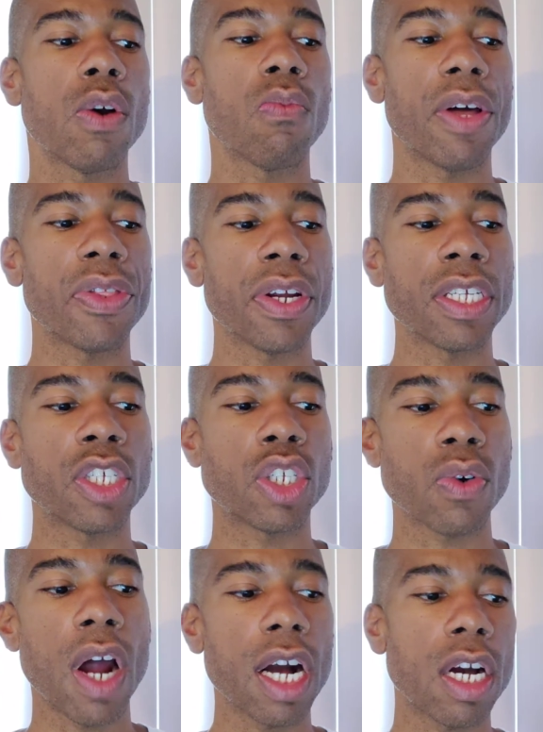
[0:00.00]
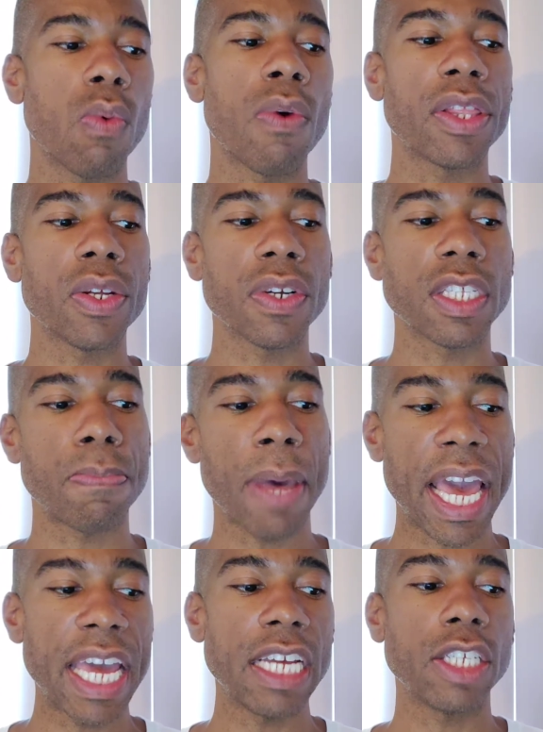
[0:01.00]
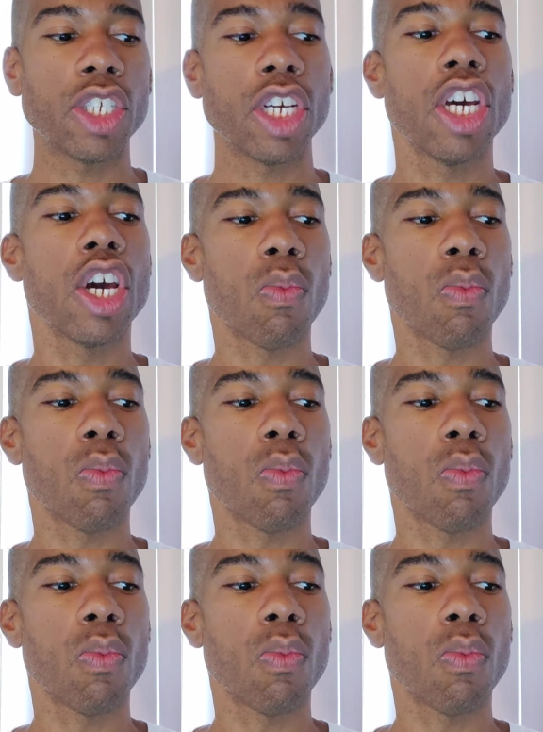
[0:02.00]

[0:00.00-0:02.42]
whether it's Strzok, whether it's Page,